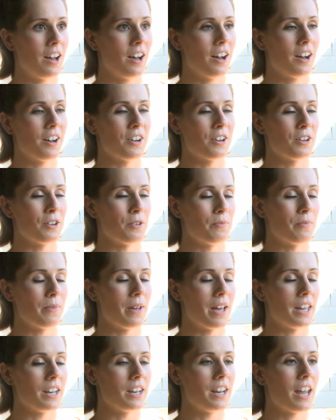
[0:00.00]

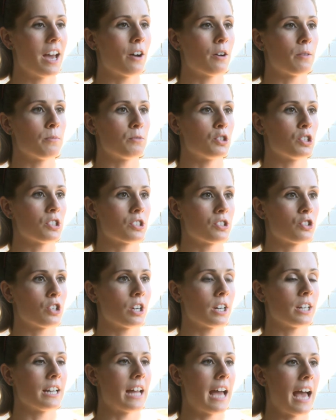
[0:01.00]
And now I'm just
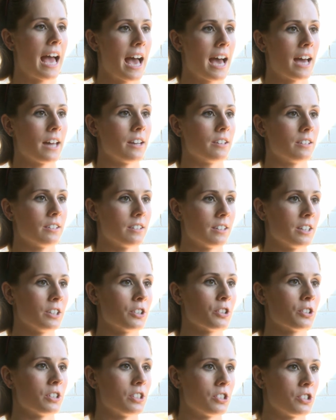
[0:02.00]
trying to add
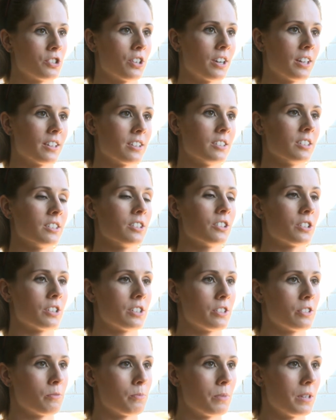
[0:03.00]
increased strength and
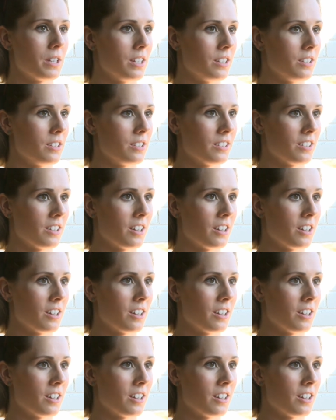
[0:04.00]
increased speed